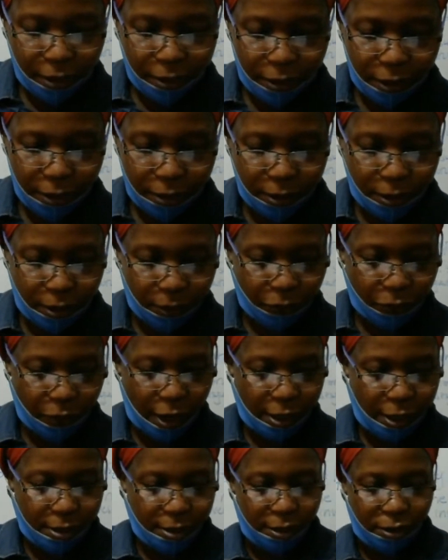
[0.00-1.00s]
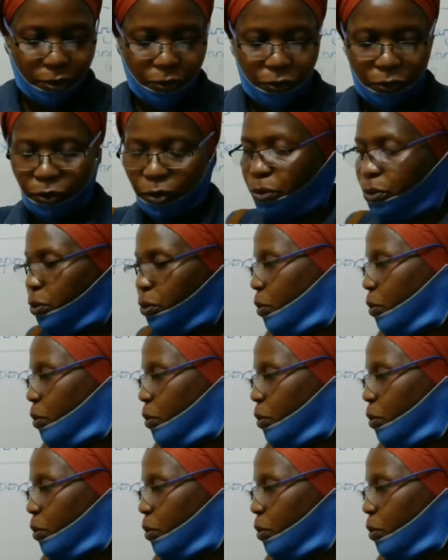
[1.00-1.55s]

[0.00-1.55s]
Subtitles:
think, defines it very